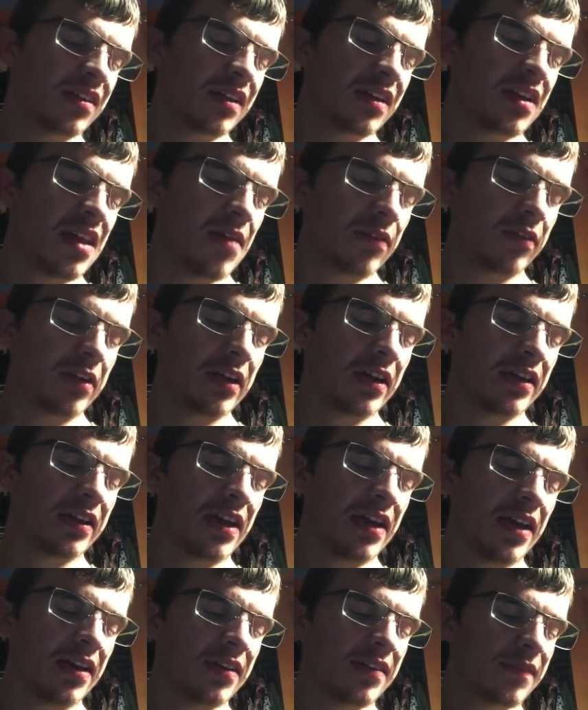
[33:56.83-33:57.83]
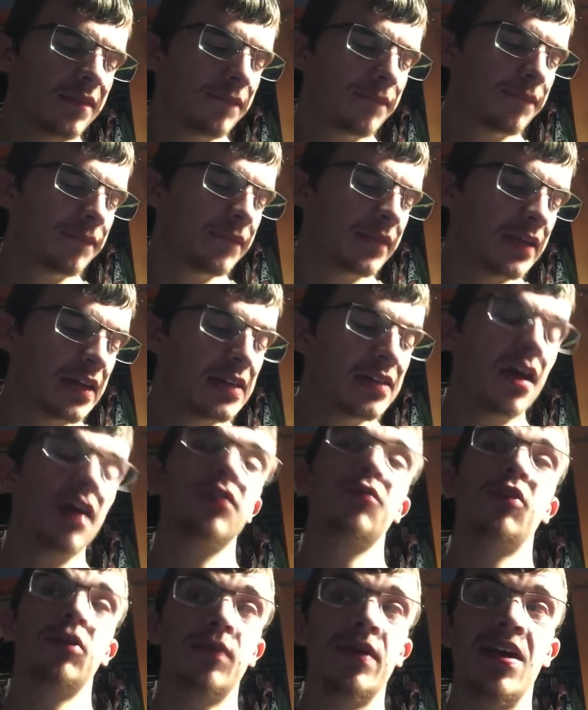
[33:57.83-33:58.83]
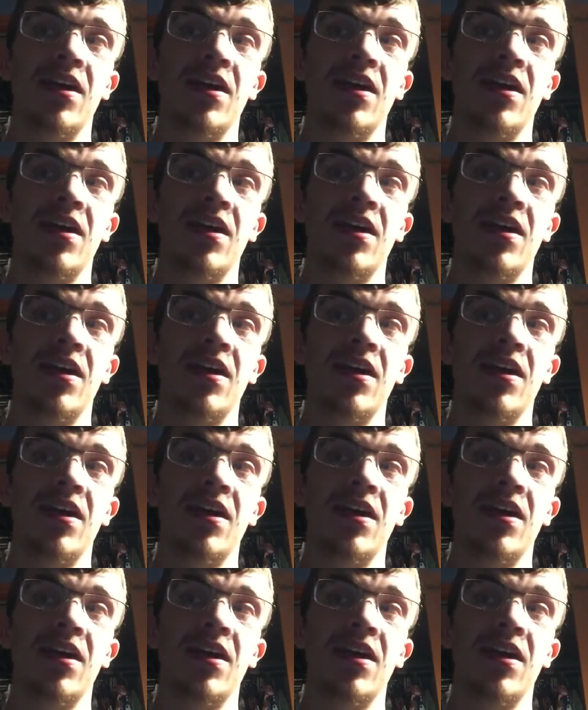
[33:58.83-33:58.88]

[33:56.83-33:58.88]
and never read it again. Not throw it away,